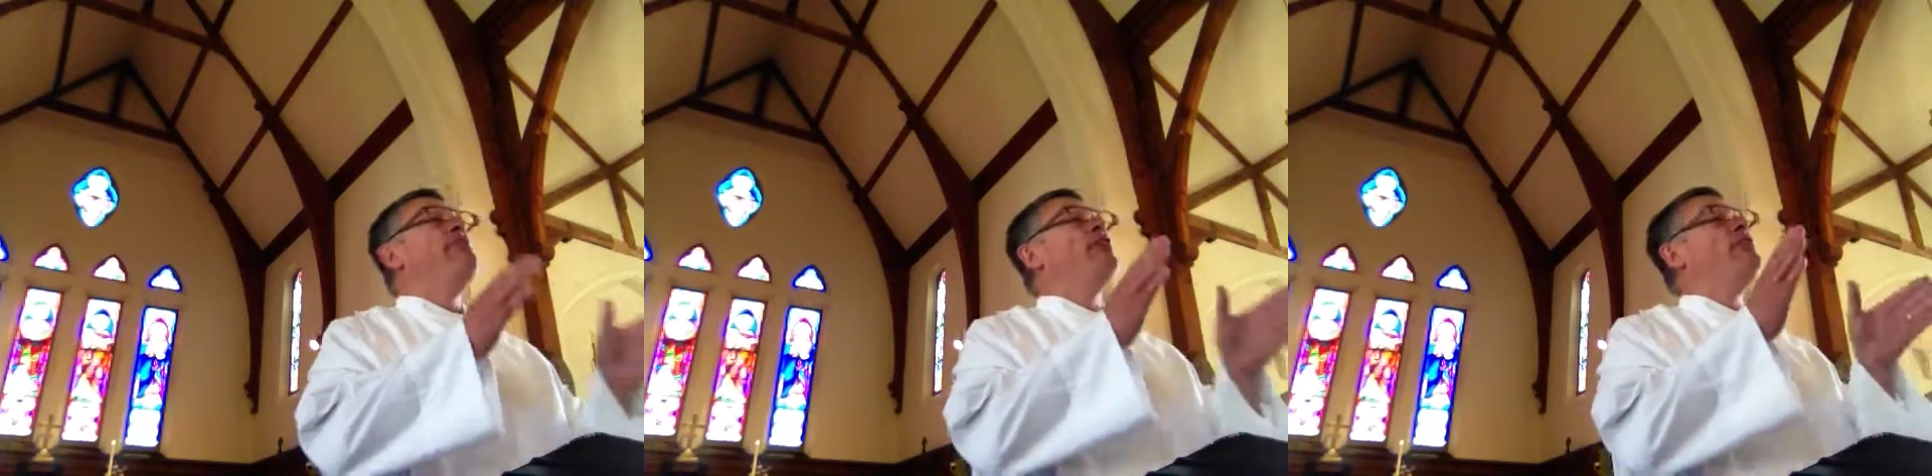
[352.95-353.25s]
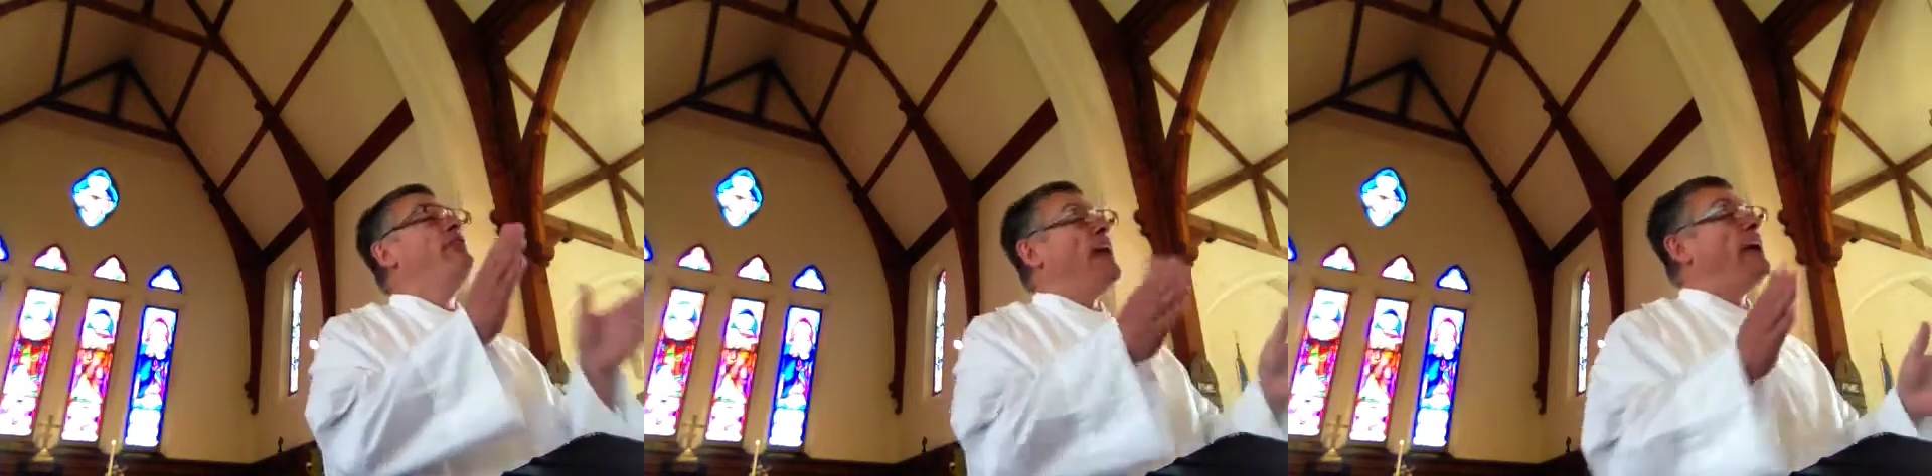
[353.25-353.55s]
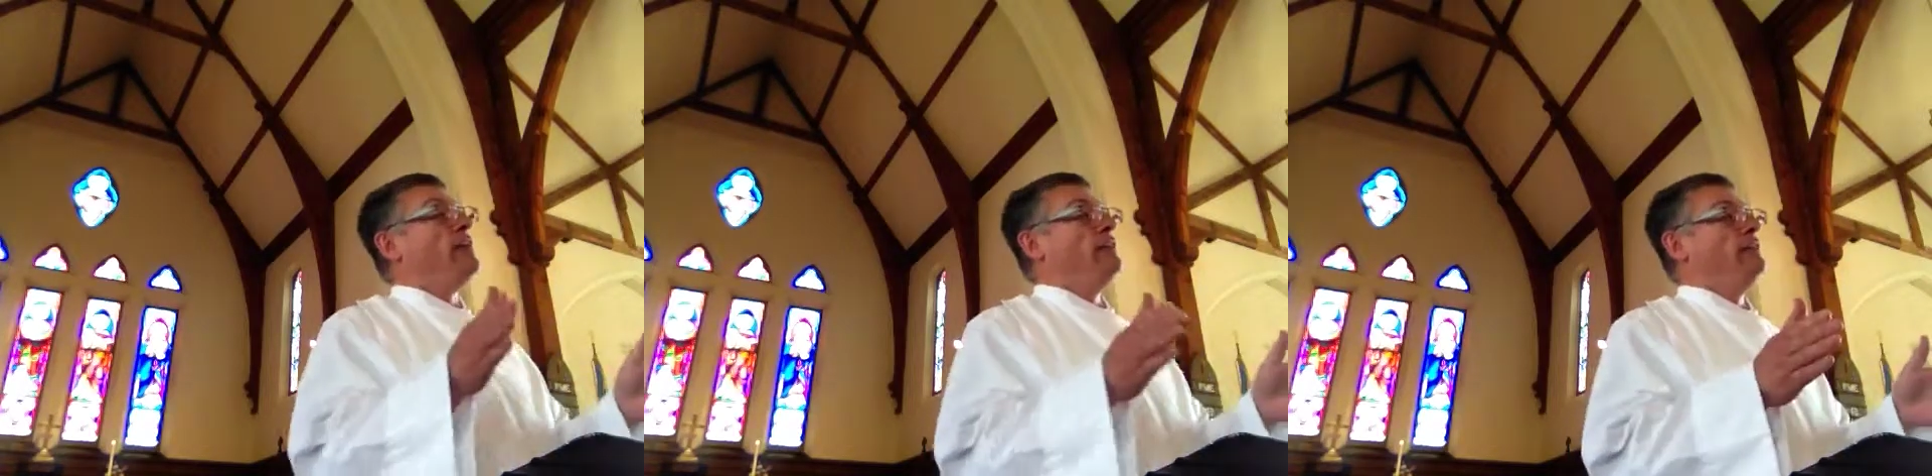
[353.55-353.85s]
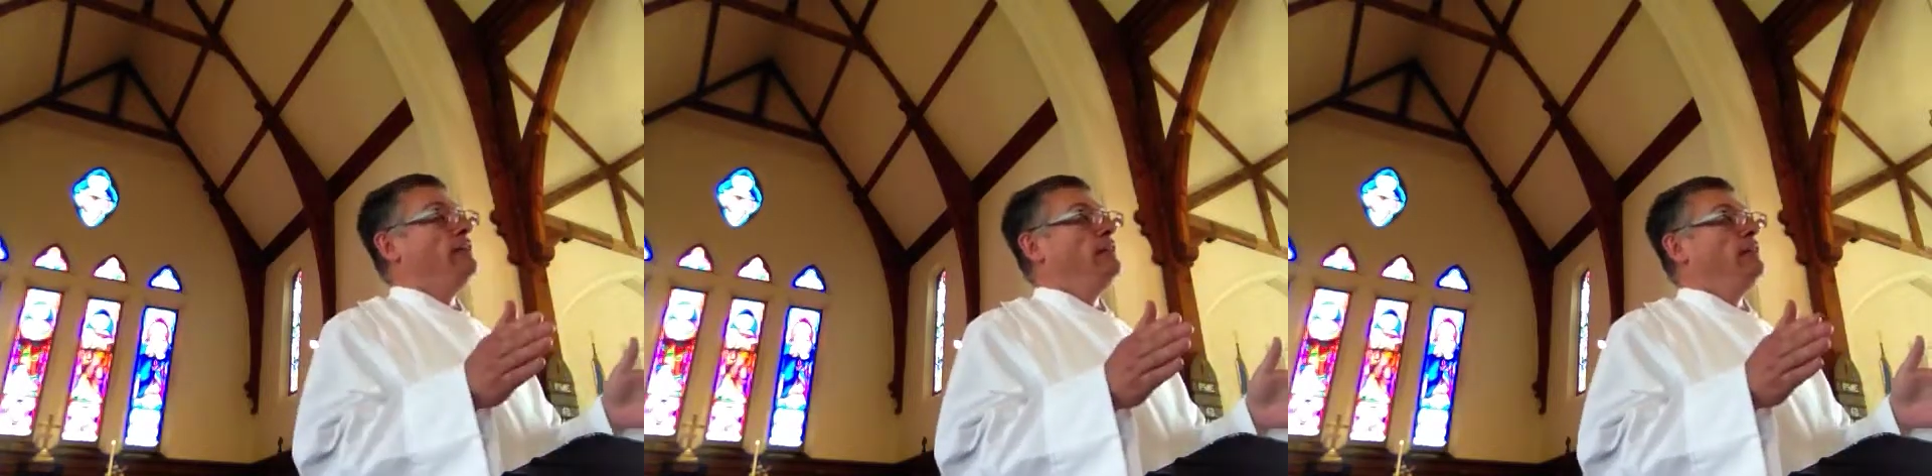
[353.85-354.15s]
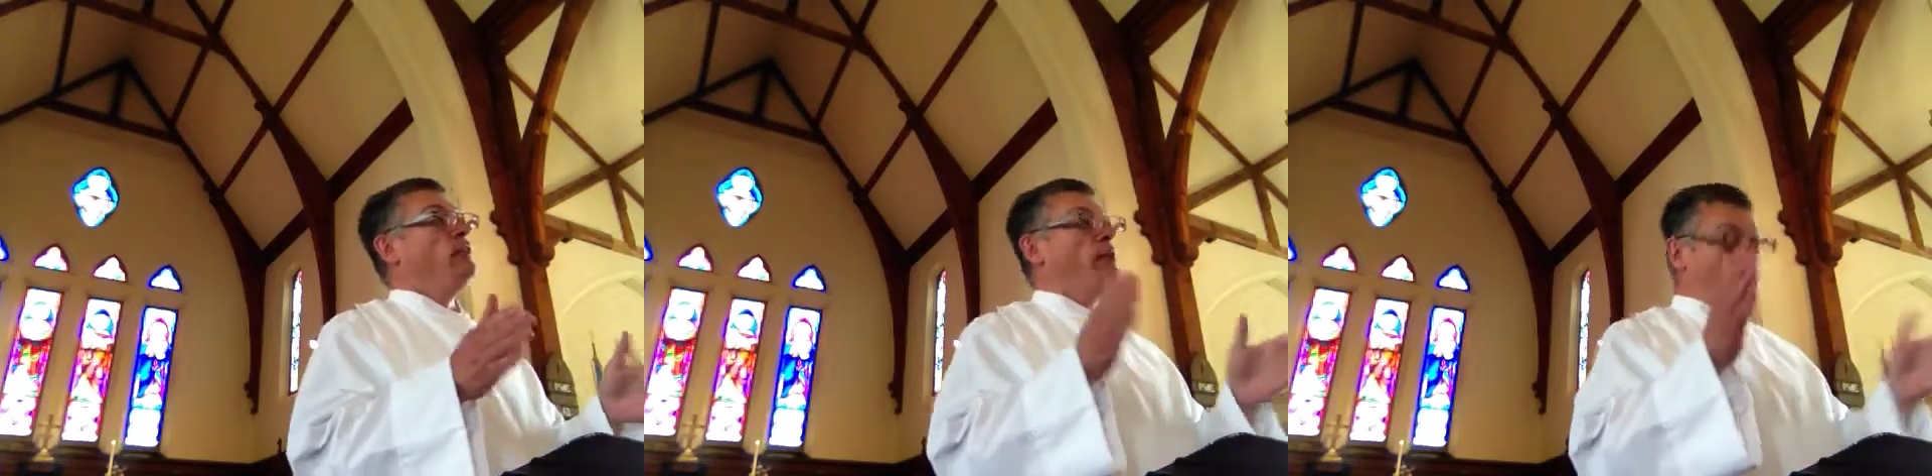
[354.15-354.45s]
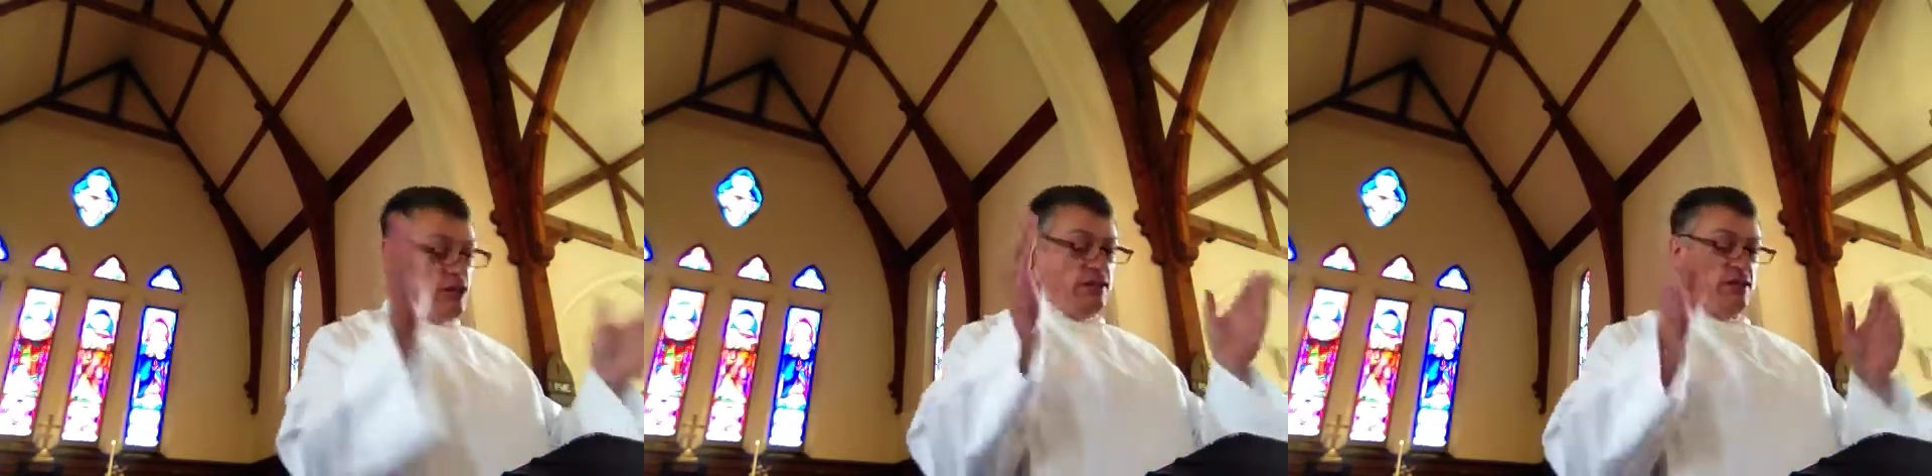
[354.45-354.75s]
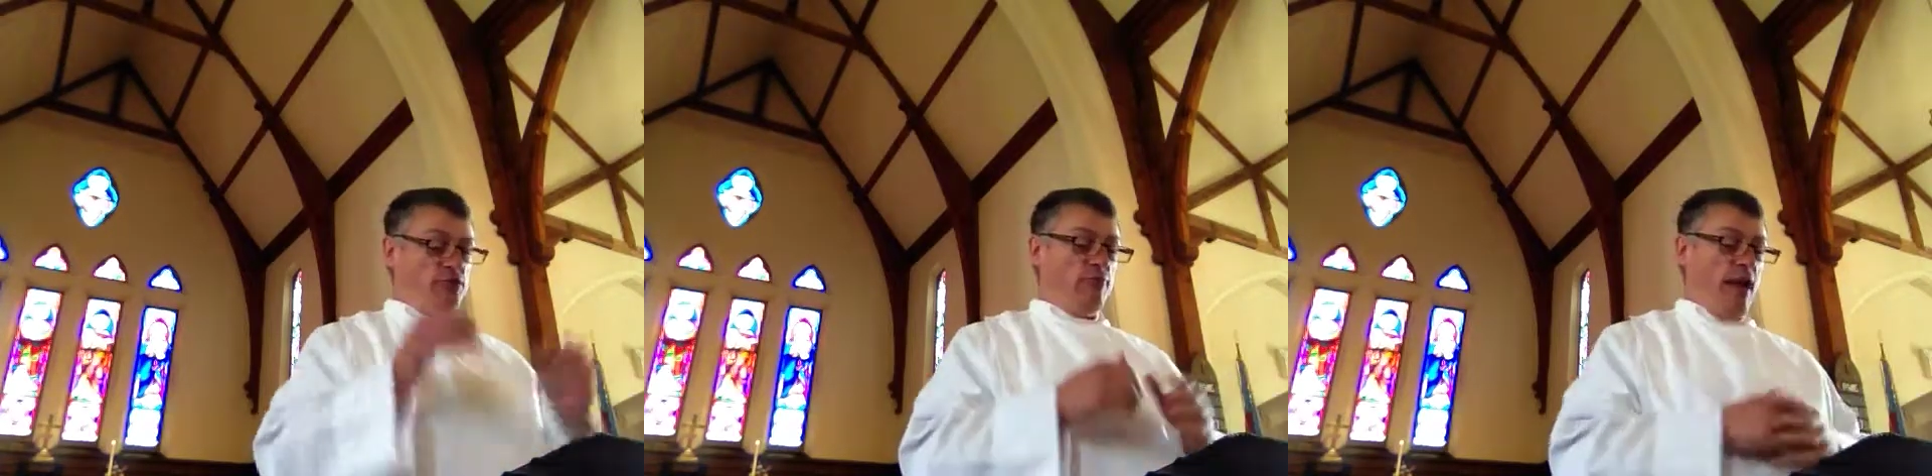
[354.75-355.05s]
they're there when
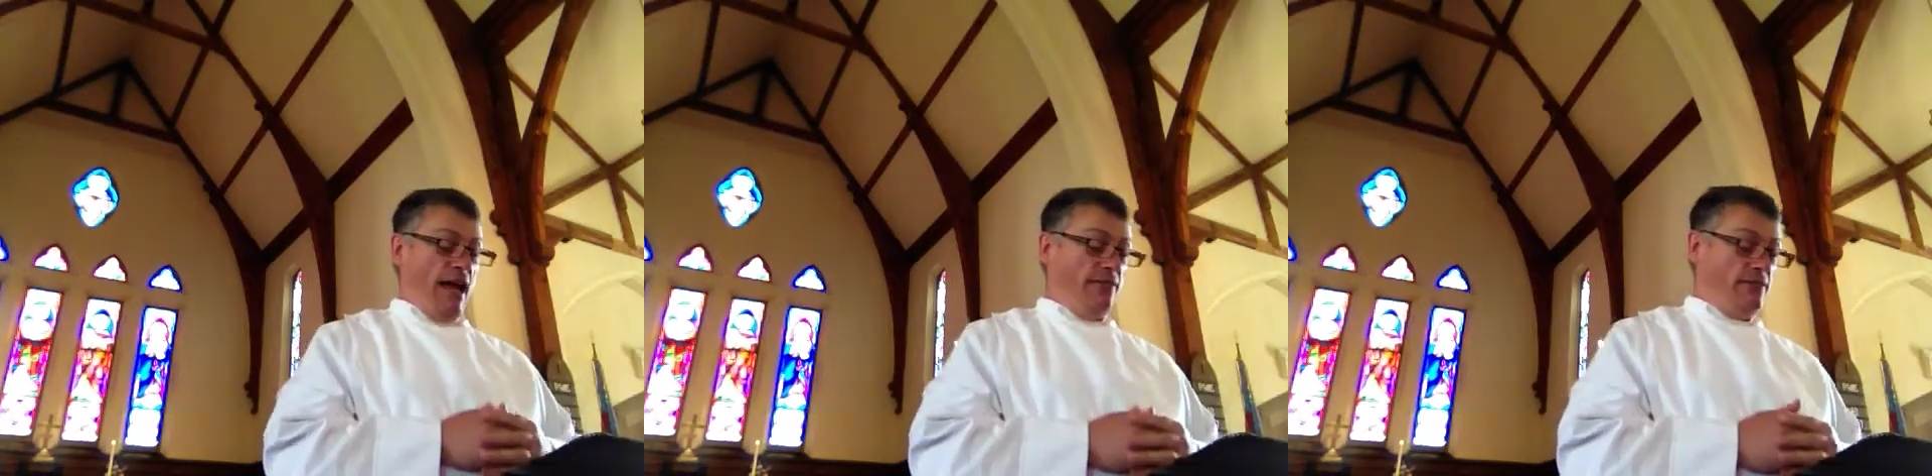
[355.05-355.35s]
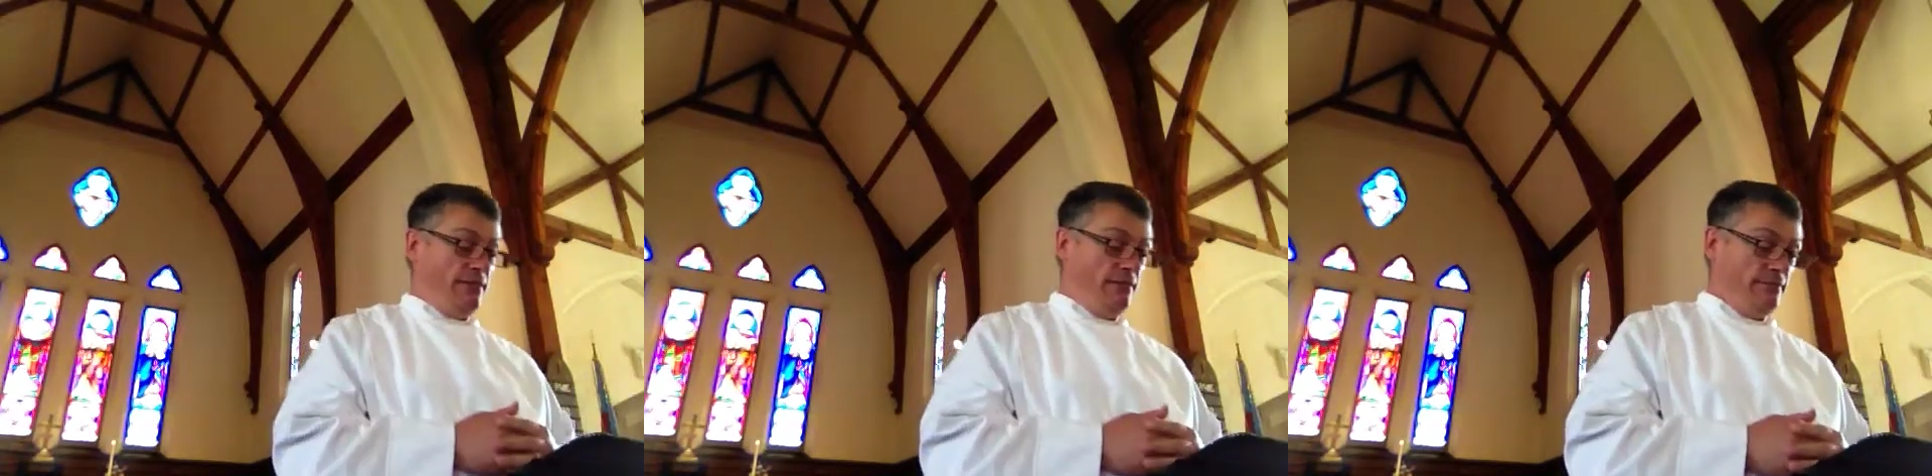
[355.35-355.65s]
Jesus arrives.